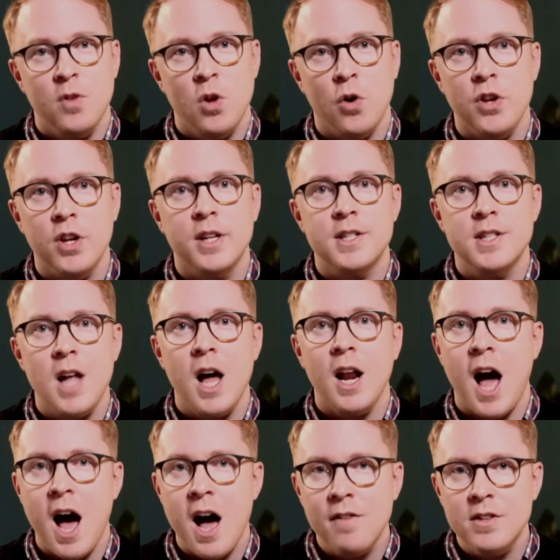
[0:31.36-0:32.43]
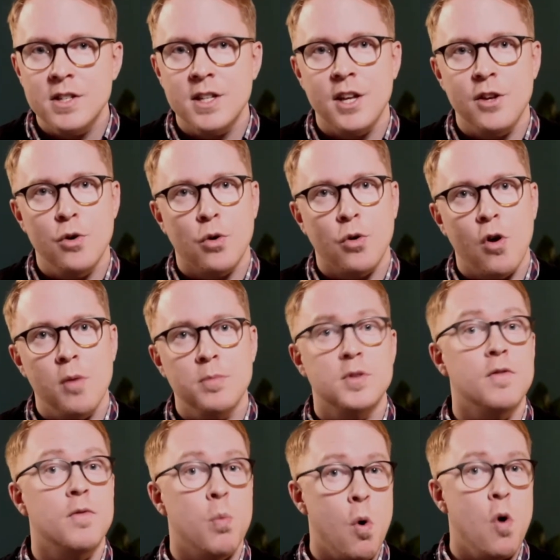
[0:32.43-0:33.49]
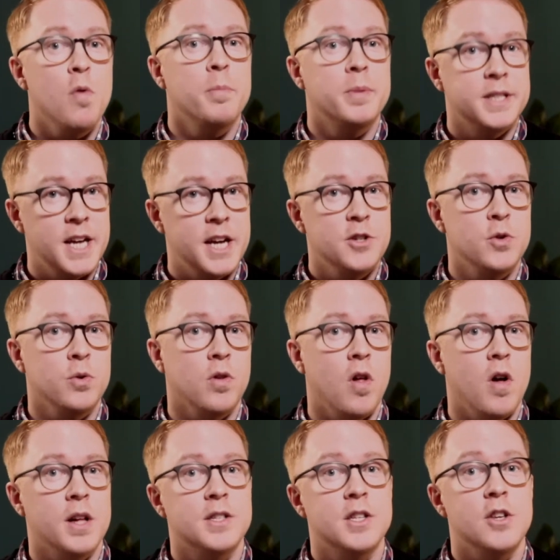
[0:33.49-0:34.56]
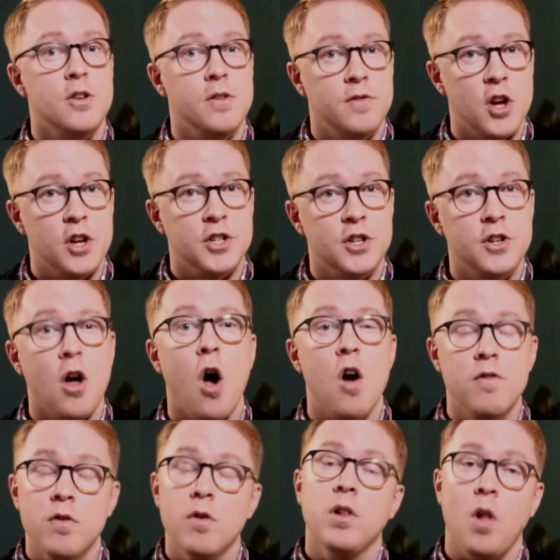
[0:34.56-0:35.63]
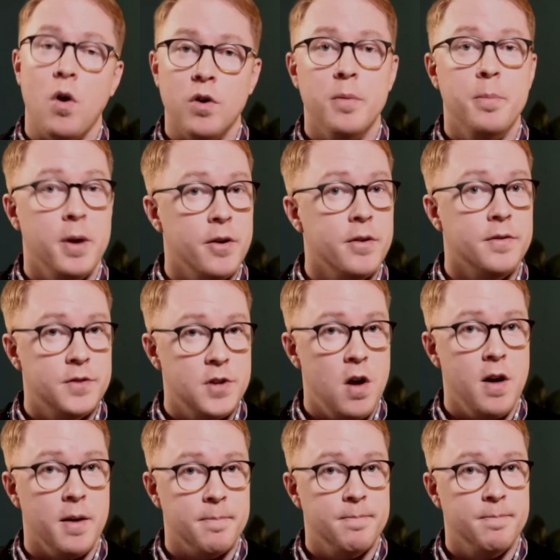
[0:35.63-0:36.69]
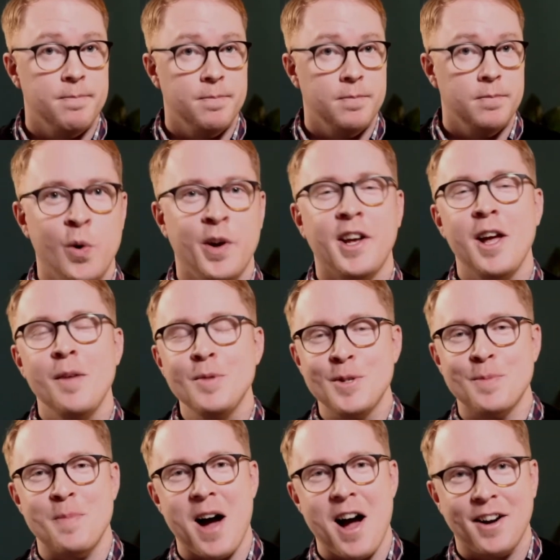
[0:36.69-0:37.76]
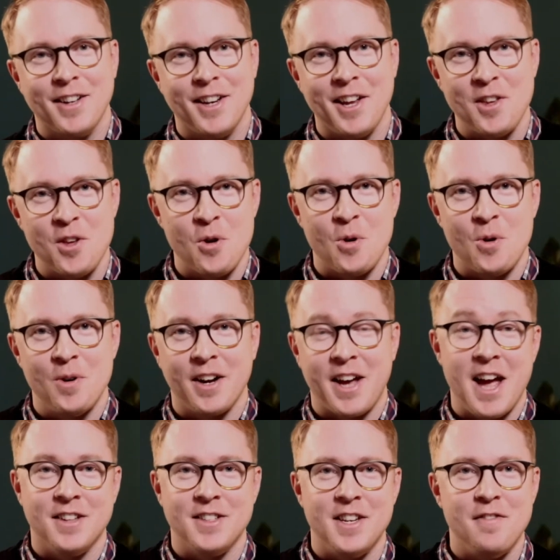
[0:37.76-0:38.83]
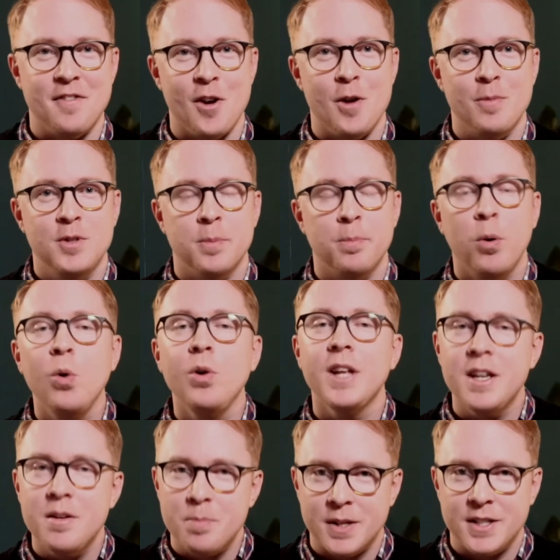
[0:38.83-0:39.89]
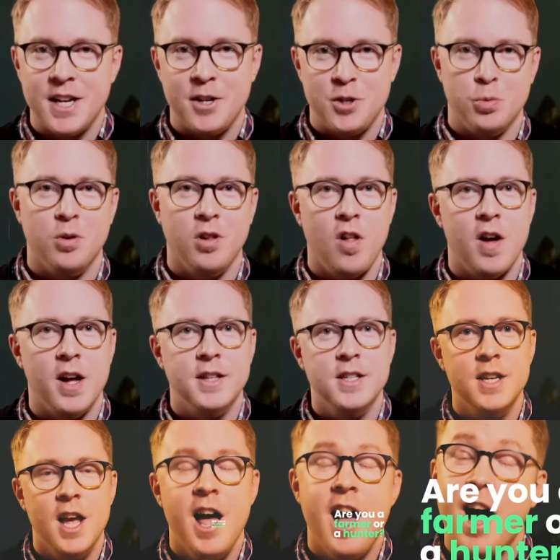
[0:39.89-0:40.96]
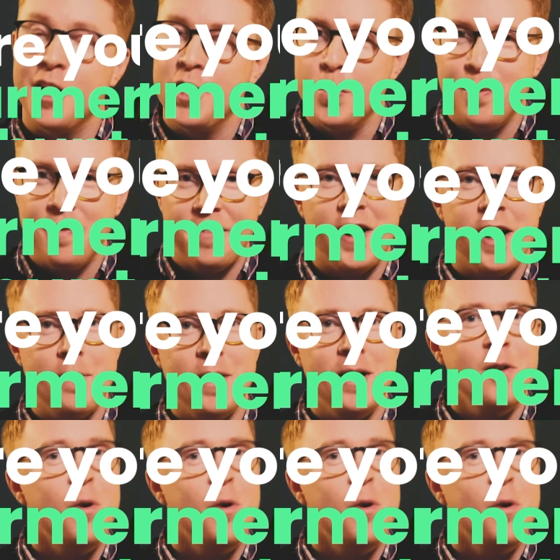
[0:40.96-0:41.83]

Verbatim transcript: or you can start harvesting your crops of warm potential clients that you've nurtured over a longer period of time. When it comes to marketing your accounting firm to pull in potential clients, are you a farmer